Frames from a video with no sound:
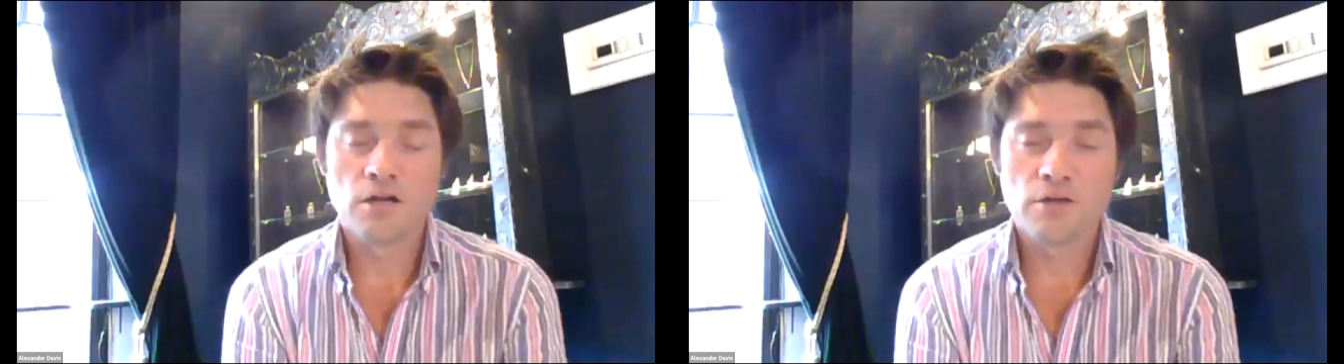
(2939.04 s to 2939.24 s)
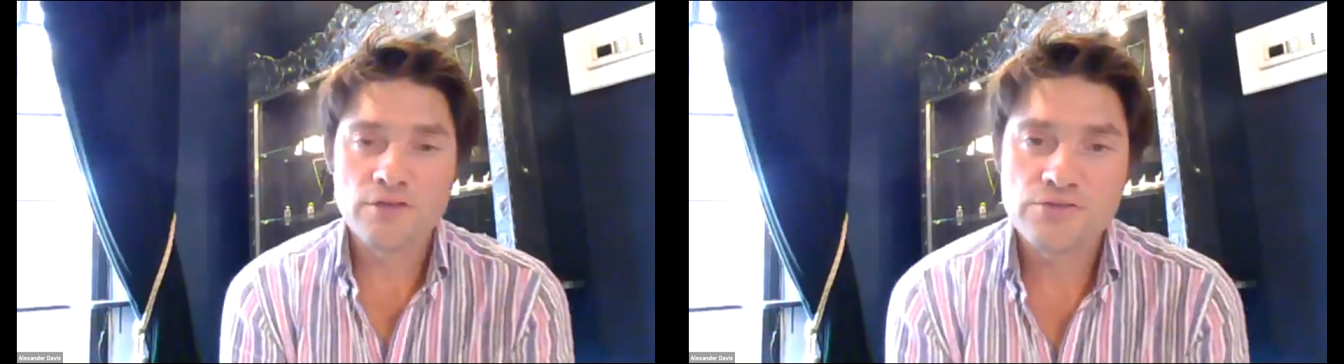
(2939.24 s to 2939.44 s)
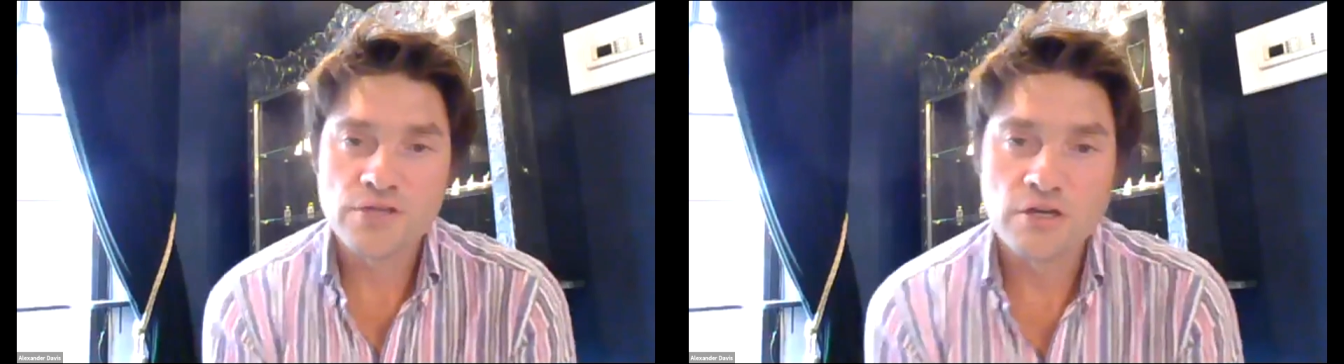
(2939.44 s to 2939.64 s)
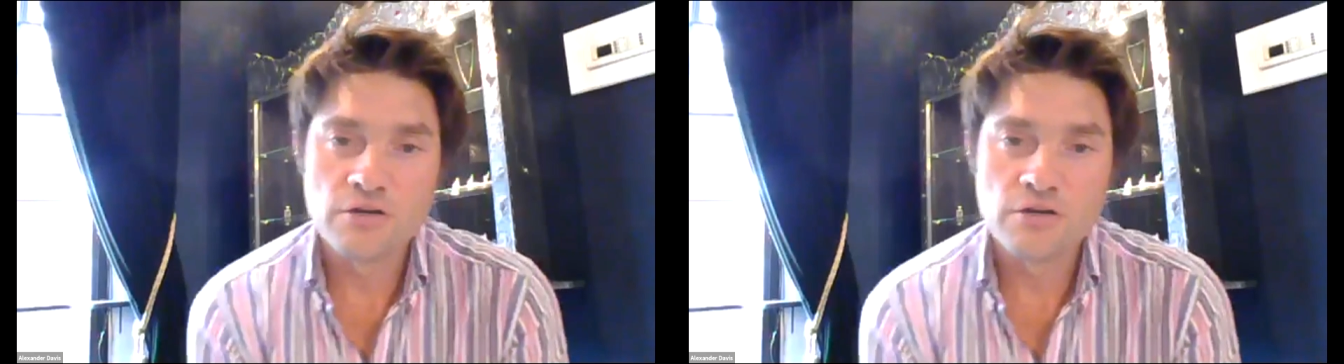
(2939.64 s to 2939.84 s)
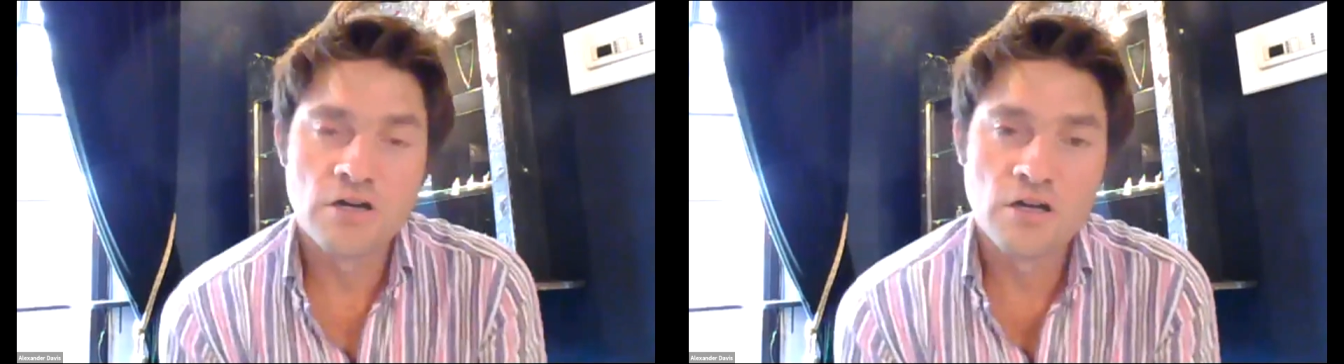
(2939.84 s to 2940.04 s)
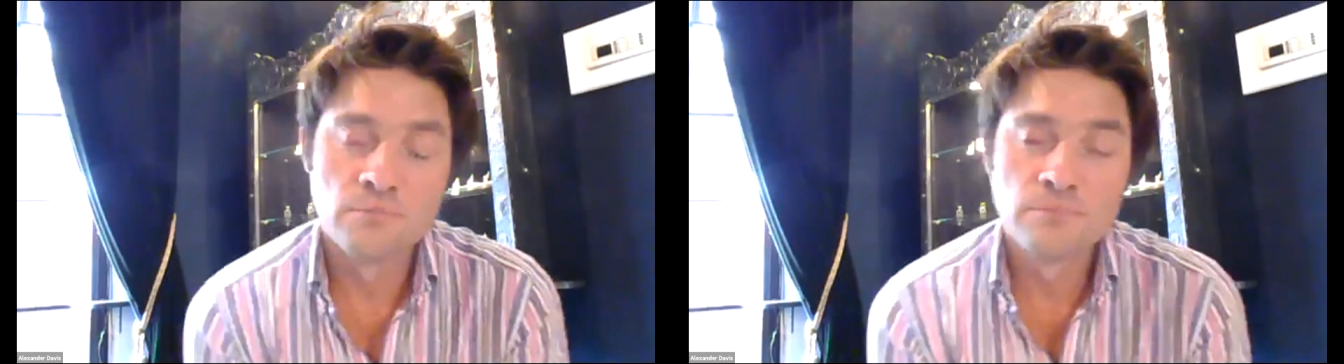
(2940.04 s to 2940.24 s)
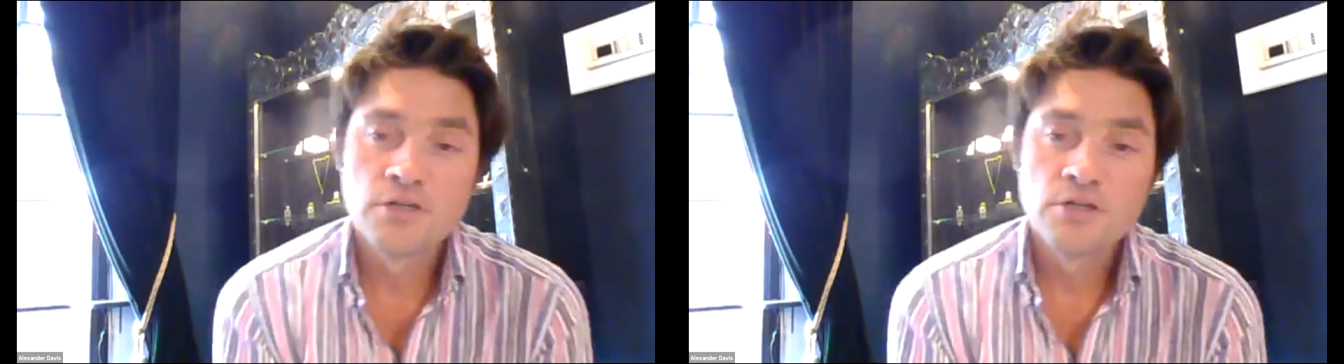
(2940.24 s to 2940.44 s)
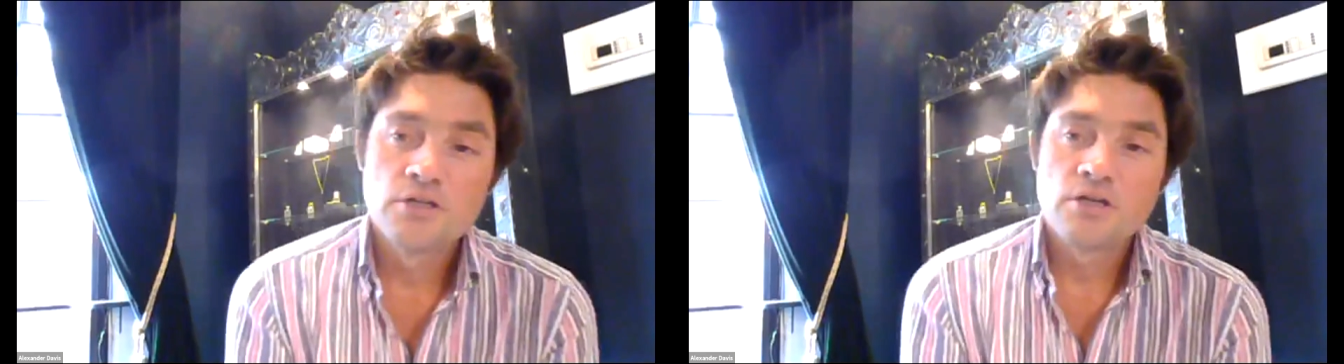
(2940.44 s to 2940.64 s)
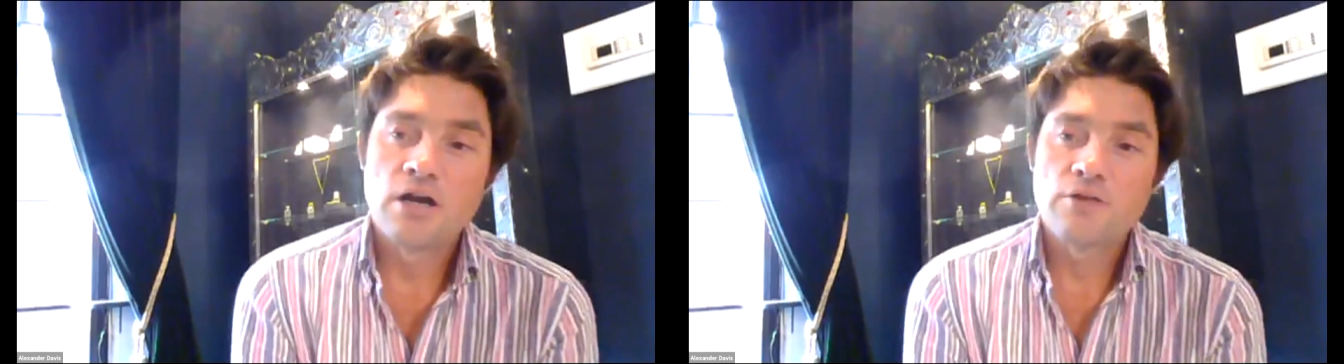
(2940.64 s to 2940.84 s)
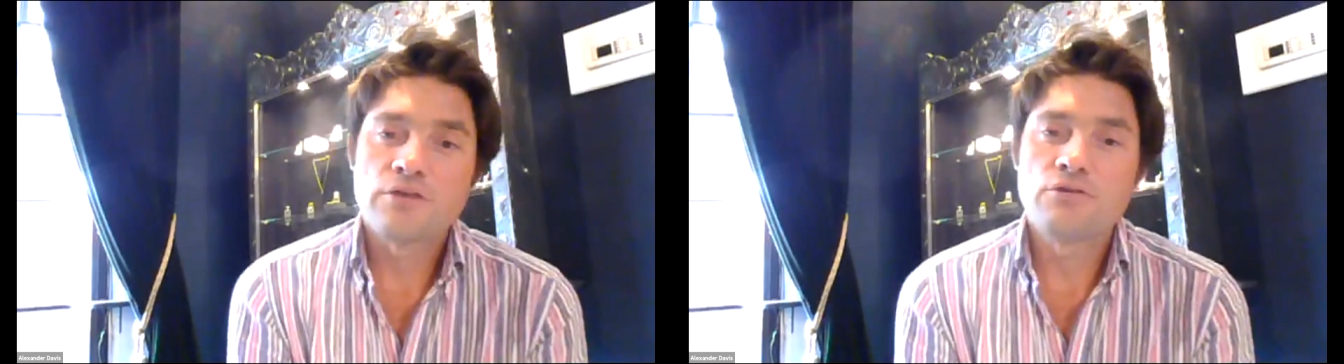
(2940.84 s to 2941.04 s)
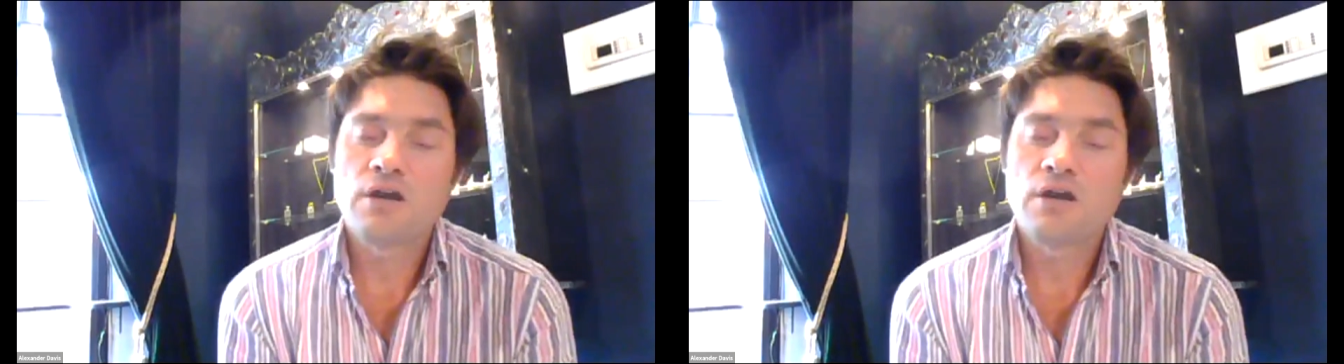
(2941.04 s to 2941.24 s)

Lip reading: I think so. I think you